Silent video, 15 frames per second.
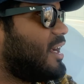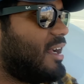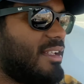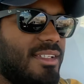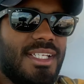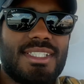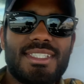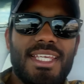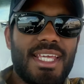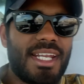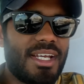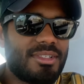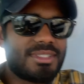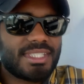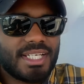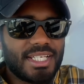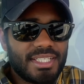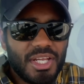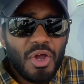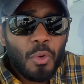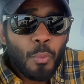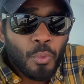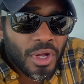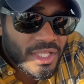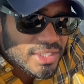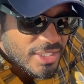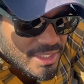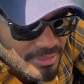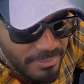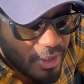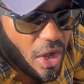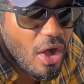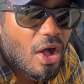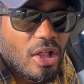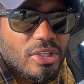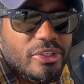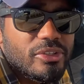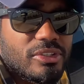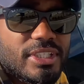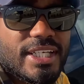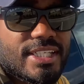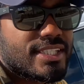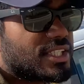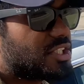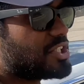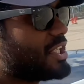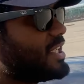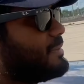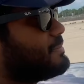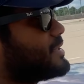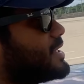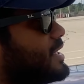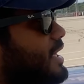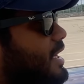Let's get outside. Welcome, all you Tesla sheeps.